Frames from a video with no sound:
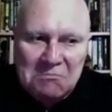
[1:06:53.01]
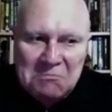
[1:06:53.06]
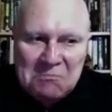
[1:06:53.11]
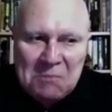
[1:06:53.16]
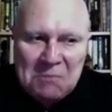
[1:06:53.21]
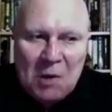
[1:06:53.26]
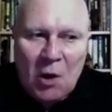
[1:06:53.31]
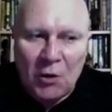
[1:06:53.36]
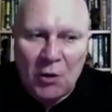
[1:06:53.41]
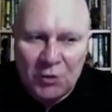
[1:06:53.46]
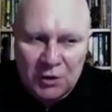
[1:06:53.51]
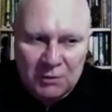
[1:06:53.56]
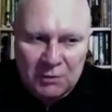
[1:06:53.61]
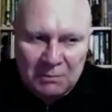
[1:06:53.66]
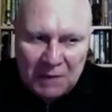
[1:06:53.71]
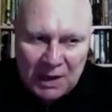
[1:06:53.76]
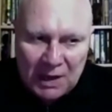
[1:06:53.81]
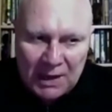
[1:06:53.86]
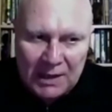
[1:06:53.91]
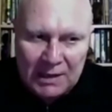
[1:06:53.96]

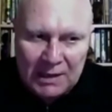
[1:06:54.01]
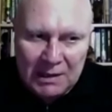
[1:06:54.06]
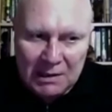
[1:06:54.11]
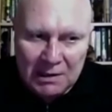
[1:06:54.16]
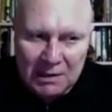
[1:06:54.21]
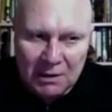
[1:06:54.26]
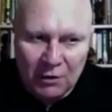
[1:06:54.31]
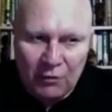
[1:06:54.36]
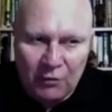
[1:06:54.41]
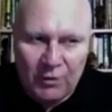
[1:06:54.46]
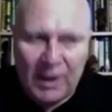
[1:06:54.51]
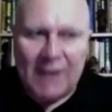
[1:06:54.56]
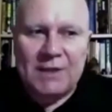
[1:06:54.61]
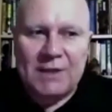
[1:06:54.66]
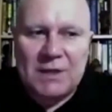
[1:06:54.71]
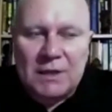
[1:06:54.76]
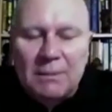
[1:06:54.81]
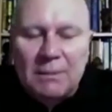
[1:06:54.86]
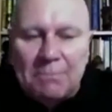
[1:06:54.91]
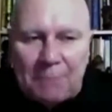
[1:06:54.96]
possibly
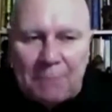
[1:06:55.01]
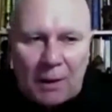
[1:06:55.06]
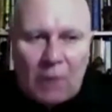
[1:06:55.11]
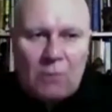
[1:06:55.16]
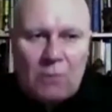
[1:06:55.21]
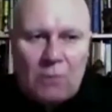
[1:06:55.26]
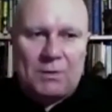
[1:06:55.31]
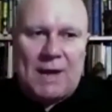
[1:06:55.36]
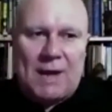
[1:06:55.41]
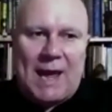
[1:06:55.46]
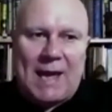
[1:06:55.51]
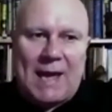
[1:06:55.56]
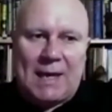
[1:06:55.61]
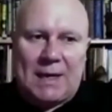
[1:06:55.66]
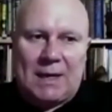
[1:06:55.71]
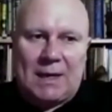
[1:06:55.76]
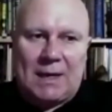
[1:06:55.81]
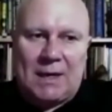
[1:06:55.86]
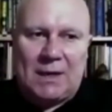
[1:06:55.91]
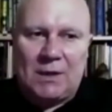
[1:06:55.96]
created a bottleneck
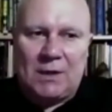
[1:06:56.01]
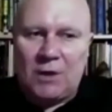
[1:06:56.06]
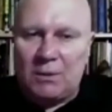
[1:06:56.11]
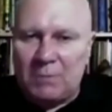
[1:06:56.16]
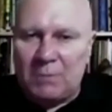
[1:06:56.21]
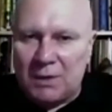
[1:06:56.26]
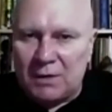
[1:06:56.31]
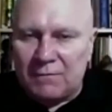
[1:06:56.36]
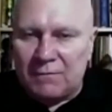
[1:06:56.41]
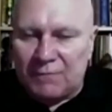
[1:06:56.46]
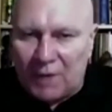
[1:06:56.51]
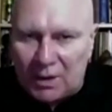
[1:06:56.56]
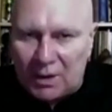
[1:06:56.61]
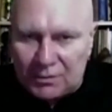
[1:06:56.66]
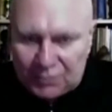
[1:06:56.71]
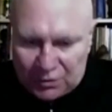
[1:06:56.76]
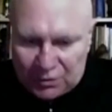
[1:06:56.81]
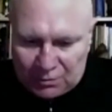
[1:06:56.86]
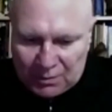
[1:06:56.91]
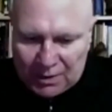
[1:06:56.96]
in human
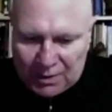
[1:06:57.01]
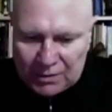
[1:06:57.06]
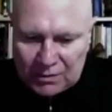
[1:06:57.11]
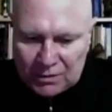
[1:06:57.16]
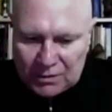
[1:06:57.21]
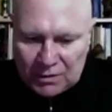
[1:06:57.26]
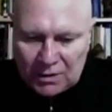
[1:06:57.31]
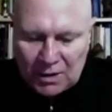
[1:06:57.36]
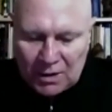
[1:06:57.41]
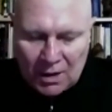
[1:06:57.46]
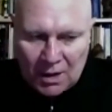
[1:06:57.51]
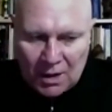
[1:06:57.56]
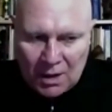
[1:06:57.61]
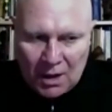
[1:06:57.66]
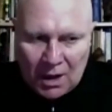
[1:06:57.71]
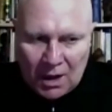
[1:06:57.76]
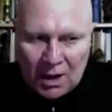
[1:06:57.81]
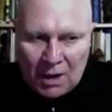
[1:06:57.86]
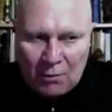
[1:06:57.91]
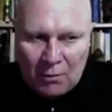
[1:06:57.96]
advancement
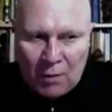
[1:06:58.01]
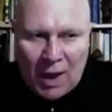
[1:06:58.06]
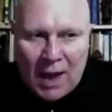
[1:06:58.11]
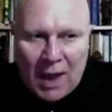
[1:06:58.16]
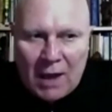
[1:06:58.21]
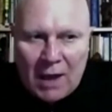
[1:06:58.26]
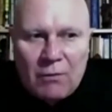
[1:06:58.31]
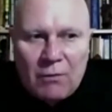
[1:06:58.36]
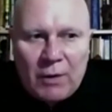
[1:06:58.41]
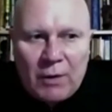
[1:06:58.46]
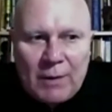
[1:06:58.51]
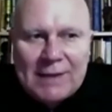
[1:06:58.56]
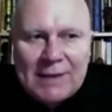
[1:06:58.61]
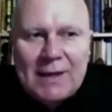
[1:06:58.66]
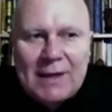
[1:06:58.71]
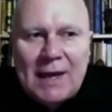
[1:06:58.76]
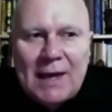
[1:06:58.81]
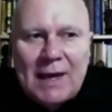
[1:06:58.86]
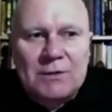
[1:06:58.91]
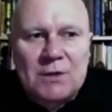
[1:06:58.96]
where we went
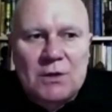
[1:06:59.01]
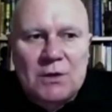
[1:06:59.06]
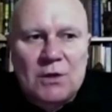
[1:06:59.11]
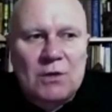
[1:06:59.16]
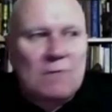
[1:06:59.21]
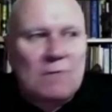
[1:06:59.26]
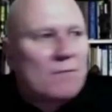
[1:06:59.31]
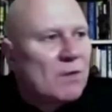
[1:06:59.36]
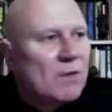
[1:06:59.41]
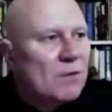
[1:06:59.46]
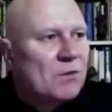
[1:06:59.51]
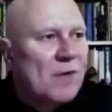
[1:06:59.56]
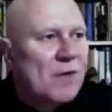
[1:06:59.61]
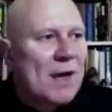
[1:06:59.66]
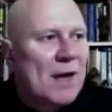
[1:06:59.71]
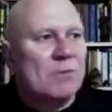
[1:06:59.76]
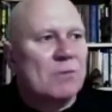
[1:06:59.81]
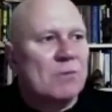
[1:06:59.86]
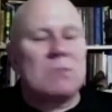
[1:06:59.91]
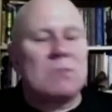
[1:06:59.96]
down to just a few
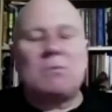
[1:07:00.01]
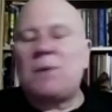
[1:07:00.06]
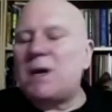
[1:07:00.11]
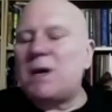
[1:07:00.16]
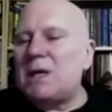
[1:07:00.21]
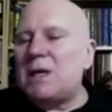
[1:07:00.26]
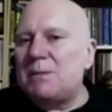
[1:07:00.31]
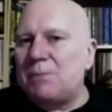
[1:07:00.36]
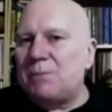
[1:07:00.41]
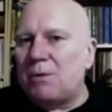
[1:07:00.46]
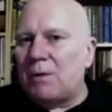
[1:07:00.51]
thousand people.